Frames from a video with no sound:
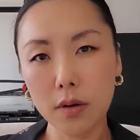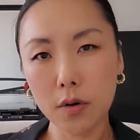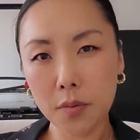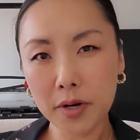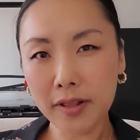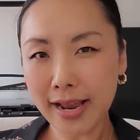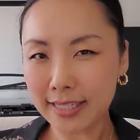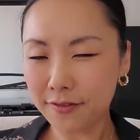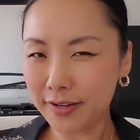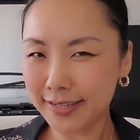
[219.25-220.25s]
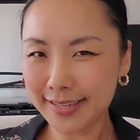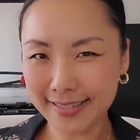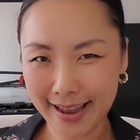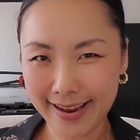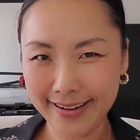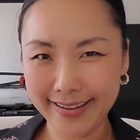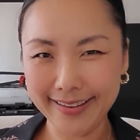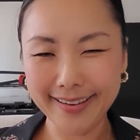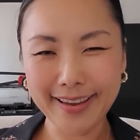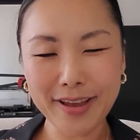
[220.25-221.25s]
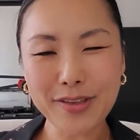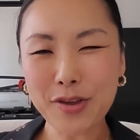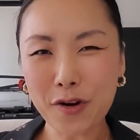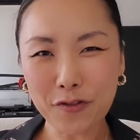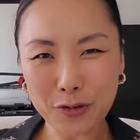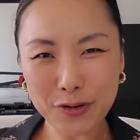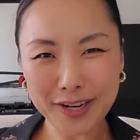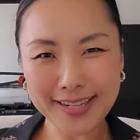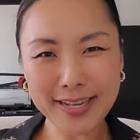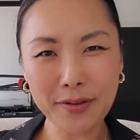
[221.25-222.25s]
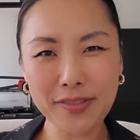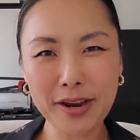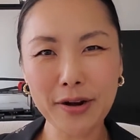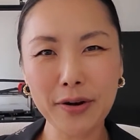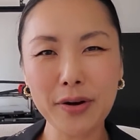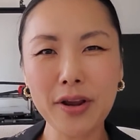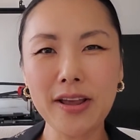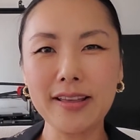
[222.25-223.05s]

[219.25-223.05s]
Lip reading: Criminal activities aside, there are Wunderkinds out there